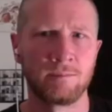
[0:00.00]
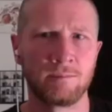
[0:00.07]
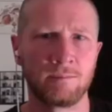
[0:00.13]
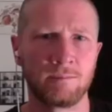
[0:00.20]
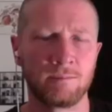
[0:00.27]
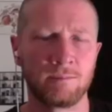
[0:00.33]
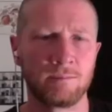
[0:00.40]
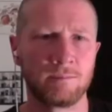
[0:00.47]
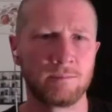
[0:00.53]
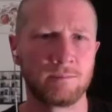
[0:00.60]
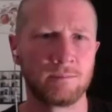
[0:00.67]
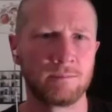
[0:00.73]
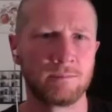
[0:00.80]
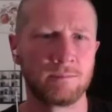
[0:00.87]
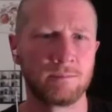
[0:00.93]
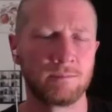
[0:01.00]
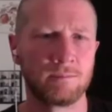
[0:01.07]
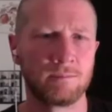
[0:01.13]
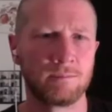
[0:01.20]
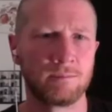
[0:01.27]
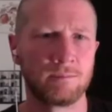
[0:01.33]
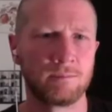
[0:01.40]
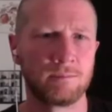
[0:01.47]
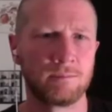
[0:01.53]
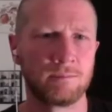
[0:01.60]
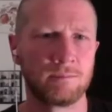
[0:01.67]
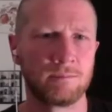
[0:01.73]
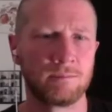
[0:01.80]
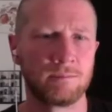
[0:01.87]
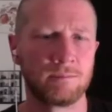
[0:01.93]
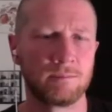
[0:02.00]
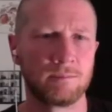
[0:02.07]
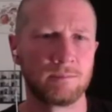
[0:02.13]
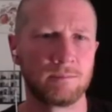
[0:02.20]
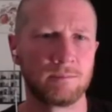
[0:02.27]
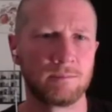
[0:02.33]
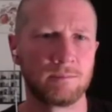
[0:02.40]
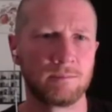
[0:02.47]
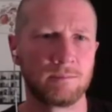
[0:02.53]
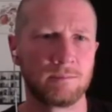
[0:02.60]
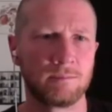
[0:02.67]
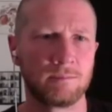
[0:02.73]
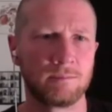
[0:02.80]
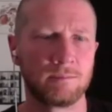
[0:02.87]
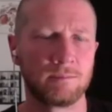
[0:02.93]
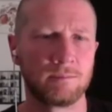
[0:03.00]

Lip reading: The person shown says nothing.